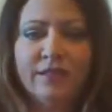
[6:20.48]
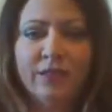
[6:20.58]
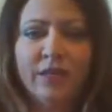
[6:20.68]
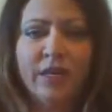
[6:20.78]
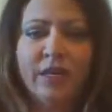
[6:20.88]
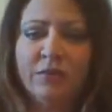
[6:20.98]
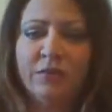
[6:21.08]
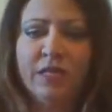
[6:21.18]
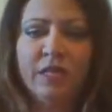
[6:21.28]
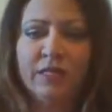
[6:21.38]
Okay?
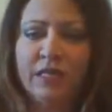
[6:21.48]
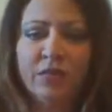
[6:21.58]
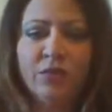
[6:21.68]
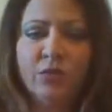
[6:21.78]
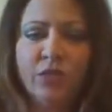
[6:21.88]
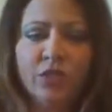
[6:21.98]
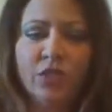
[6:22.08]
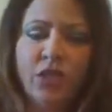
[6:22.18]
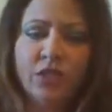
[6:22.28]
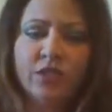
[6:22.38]
Because he's the one in
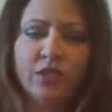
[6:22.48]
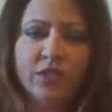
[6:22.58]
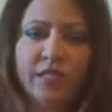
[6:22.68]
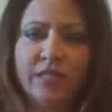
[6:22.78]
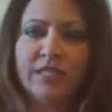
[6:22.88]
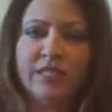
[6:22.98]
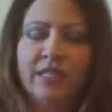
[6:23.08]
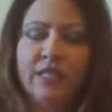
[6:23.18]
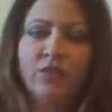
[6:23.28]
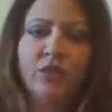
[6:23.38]
charge. He's the
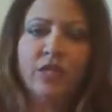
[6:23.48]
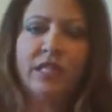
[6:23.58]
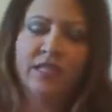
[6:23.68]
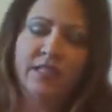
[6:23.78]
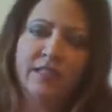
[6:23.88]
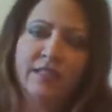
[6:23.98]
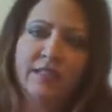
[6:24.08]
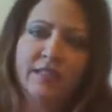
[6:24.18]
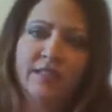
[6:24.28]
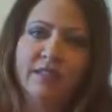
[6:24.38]
king of all
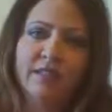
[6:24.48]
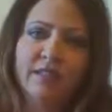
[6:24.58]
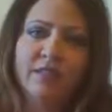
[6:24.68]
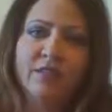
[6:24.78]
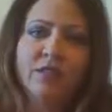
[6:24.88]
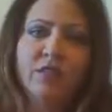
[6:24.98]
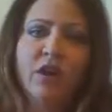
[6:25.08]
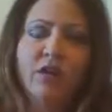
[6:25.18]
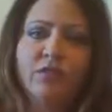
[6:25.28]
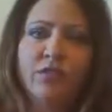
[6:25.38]
kings. He's the
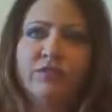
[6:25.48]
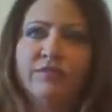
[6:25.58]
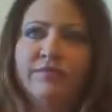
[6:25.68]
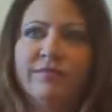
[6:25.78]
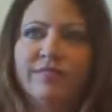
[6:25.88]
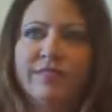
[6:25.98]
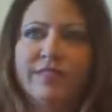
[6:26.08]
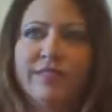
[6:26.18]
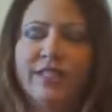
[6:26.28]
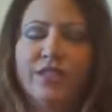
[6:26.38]
sovereign.
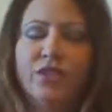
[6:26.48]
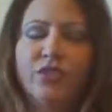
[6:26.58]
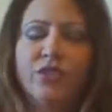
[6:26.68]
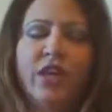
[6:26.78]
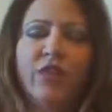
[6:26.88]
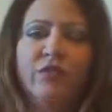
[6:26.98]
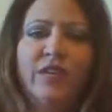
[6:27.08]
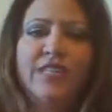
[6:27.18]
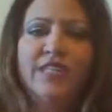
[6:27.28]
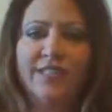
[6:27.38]
He's your
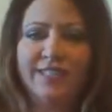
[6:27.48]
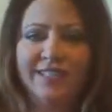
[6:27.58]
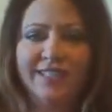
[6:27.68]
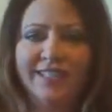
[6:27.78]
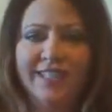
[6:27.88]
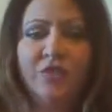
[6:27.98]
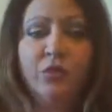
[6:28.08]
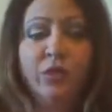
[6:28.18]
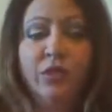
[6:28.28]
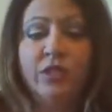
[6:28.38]
salvation. He's
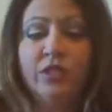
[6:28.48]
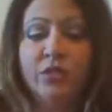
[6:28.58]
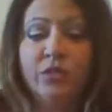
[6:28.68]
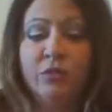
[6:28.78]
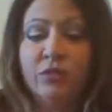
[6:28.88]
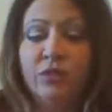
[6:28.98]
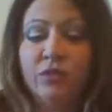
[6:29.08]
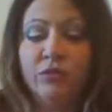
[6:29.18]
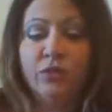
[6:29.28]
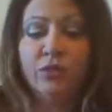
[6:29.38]
the one that determines
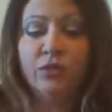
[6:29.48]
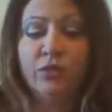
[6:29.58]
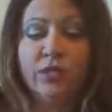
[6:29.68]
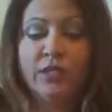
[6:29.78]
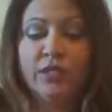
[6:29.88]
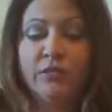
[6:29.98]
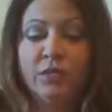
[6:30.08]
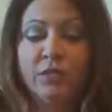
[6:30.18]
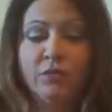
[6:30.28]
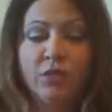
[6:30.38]
if your sins
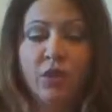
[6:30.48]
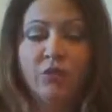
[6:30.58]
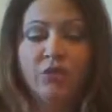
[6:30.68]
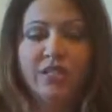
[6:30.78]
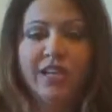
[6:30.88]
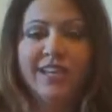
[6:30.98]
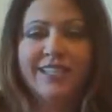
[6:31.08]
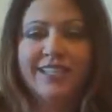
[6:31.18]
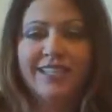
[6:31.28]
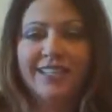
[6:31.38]
have been absolved or not.
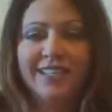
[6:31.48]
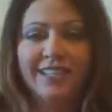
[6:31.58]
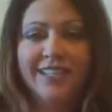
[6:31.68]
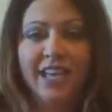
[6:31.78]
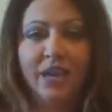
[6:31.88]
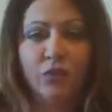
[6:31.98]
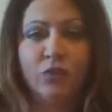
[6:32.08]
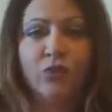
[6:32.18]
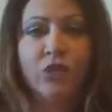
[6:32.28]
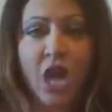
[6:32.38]
Have you
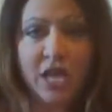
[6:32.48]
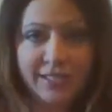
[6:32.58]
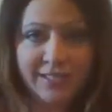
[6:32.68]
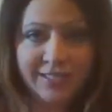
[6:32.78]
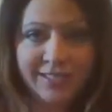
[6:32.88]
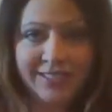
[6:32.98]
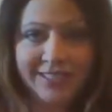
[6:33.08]
forgotten?